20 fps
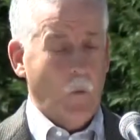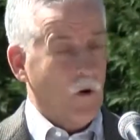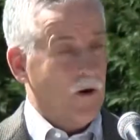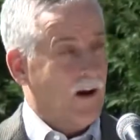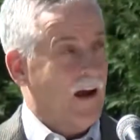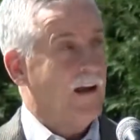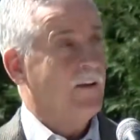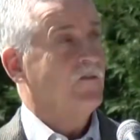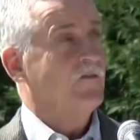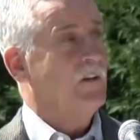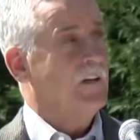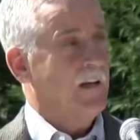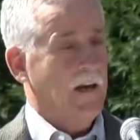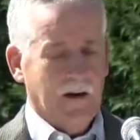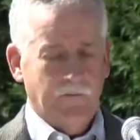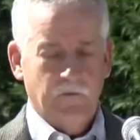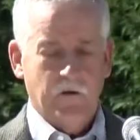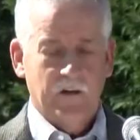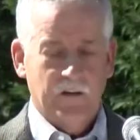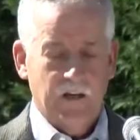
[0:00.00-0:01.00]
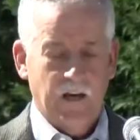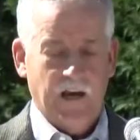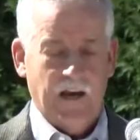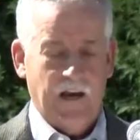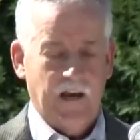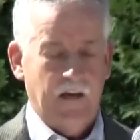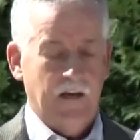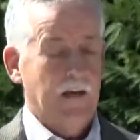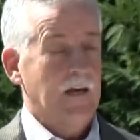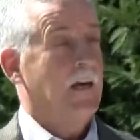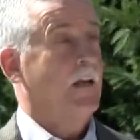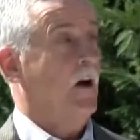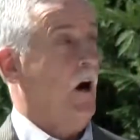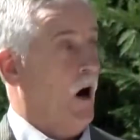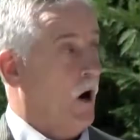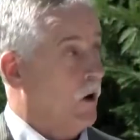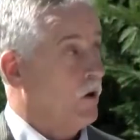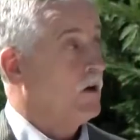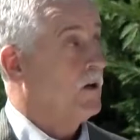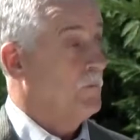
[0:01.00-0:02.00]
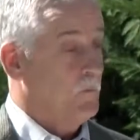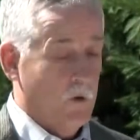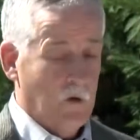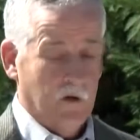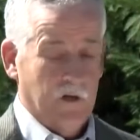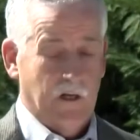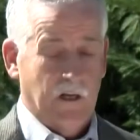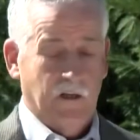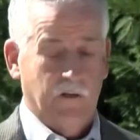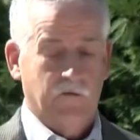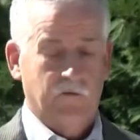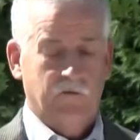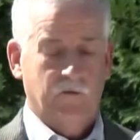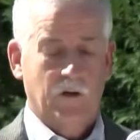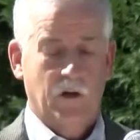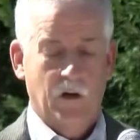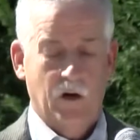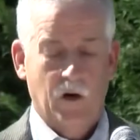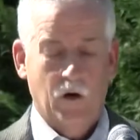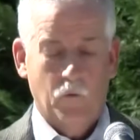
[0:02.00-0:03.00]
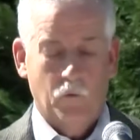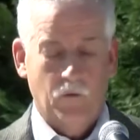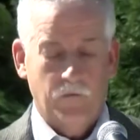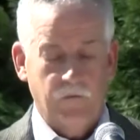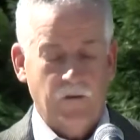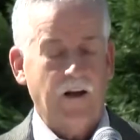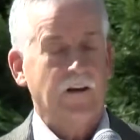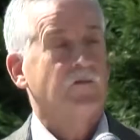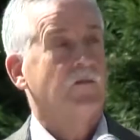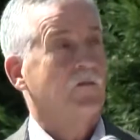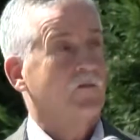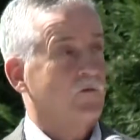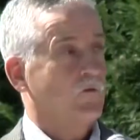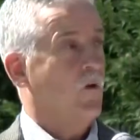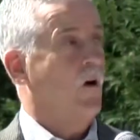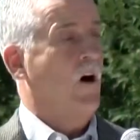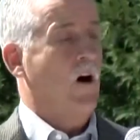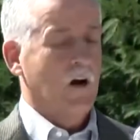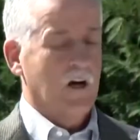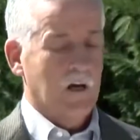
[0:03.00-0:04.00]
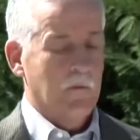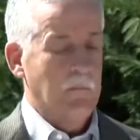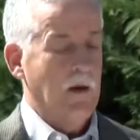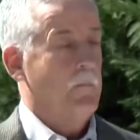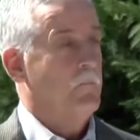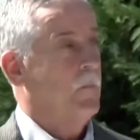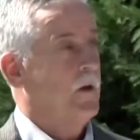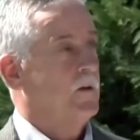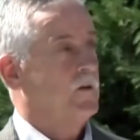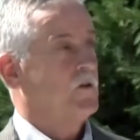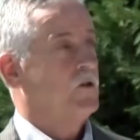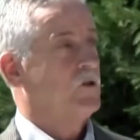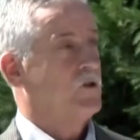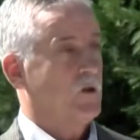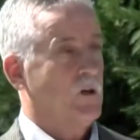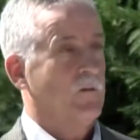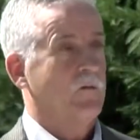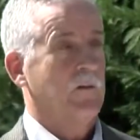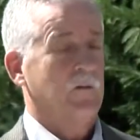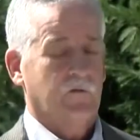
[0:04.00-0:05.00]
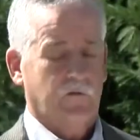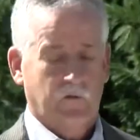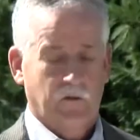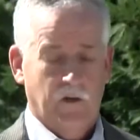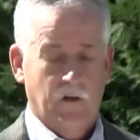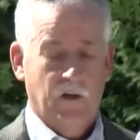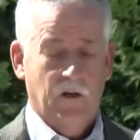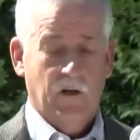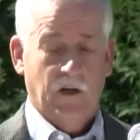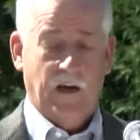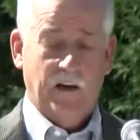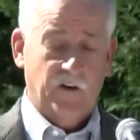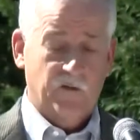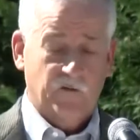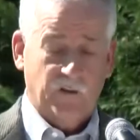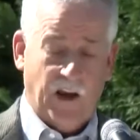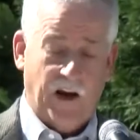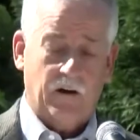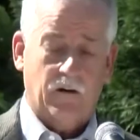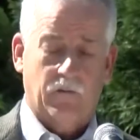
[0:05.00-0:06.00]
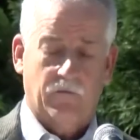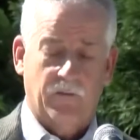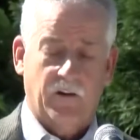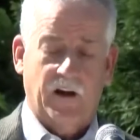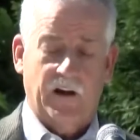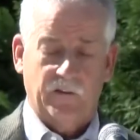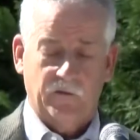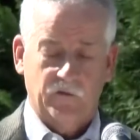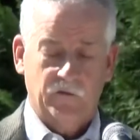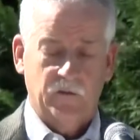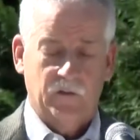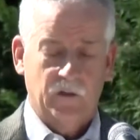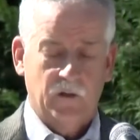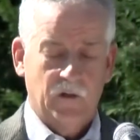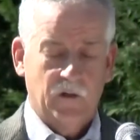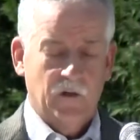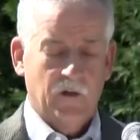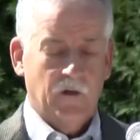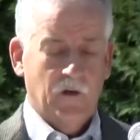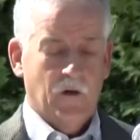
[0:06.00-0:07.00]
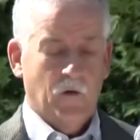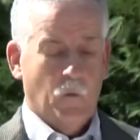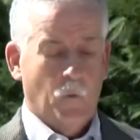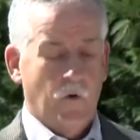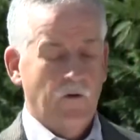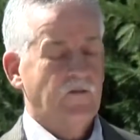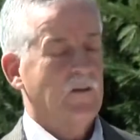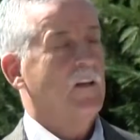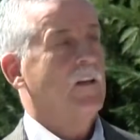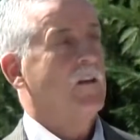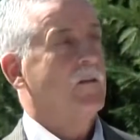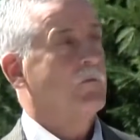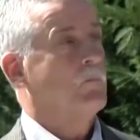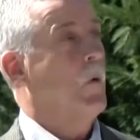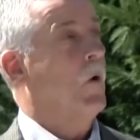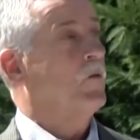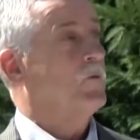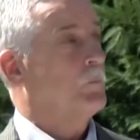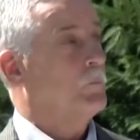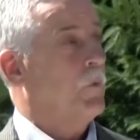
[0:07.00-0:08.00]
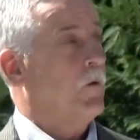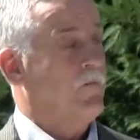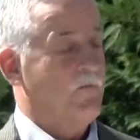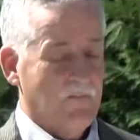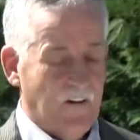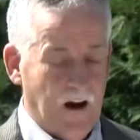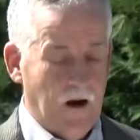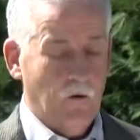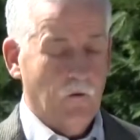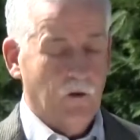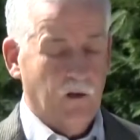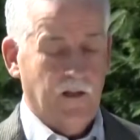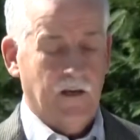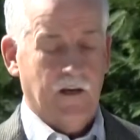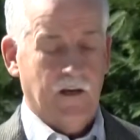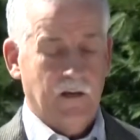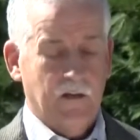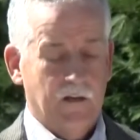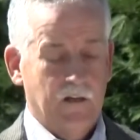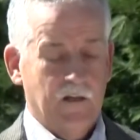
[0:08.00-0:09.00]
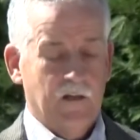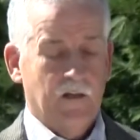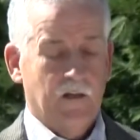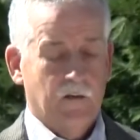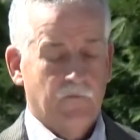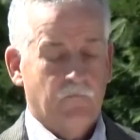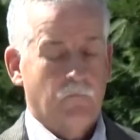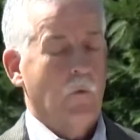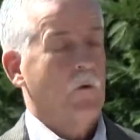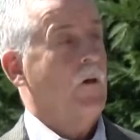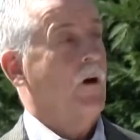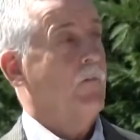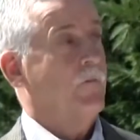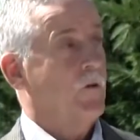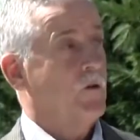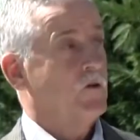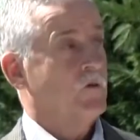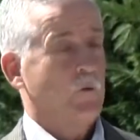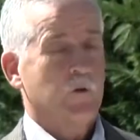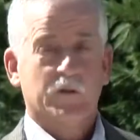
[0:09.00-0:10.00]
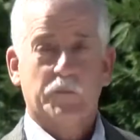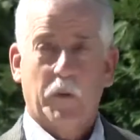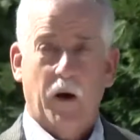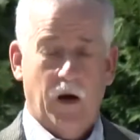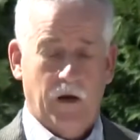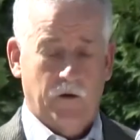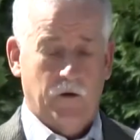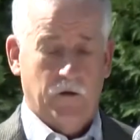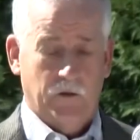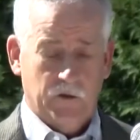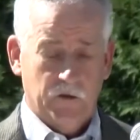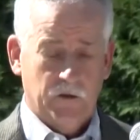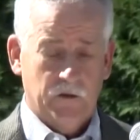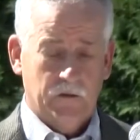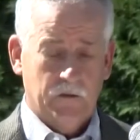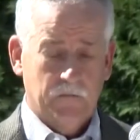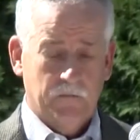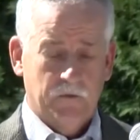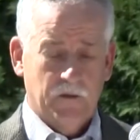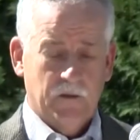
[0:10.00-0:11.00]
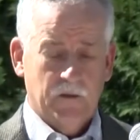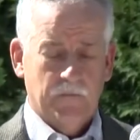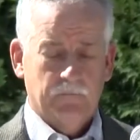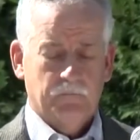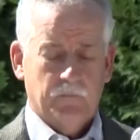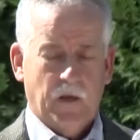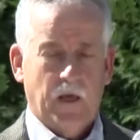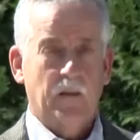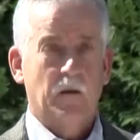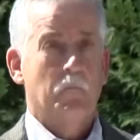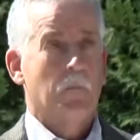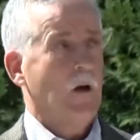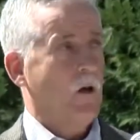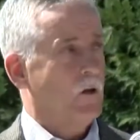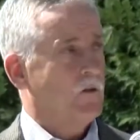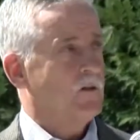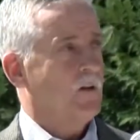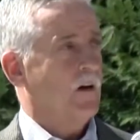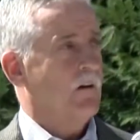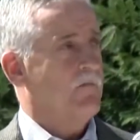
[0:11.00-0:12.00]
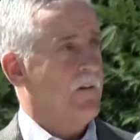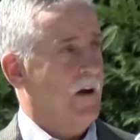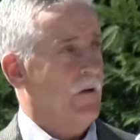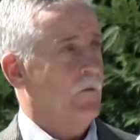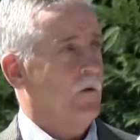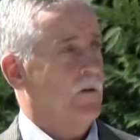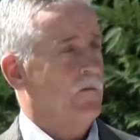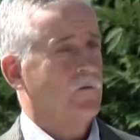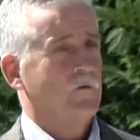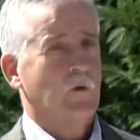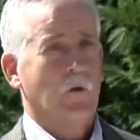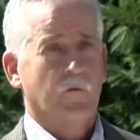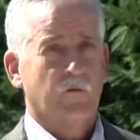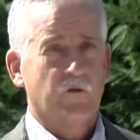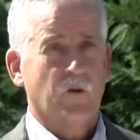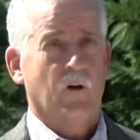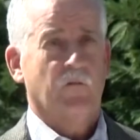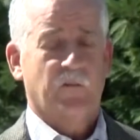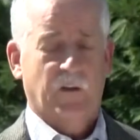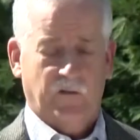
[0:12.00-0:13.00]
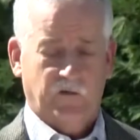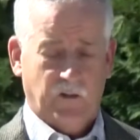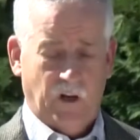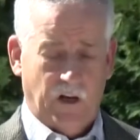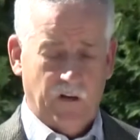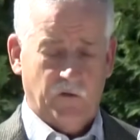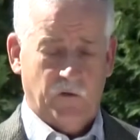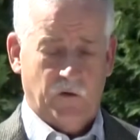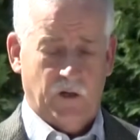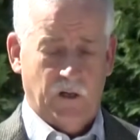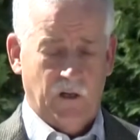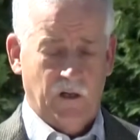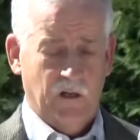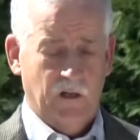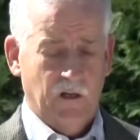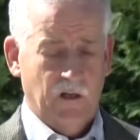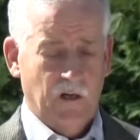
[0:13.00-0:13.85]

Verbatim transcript: Well, what I see every day in our communities reflects a strong commitment to service and to sacrifice. We see this most profoundly with our first responders and the military veterans who have served this country.